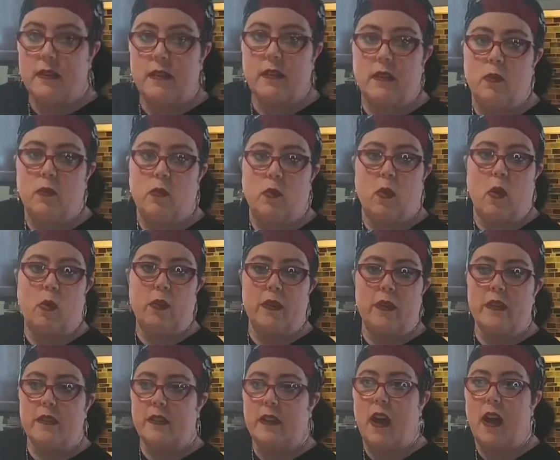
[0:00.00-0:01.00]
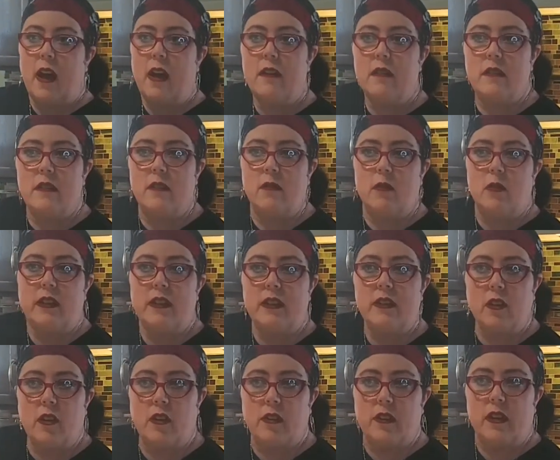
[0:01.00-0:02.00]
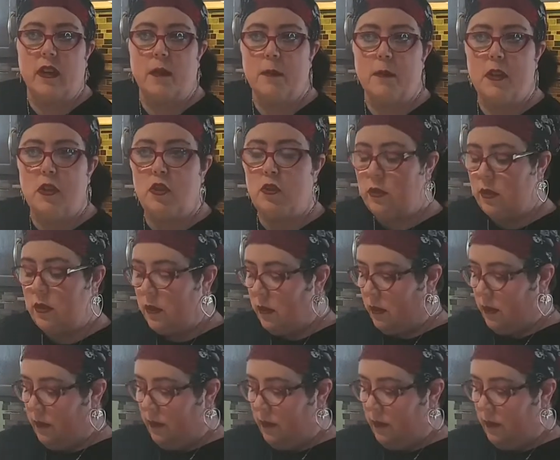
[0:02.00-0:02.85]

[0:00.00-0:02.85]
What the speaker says: You roll this guy to release all the yummy juices.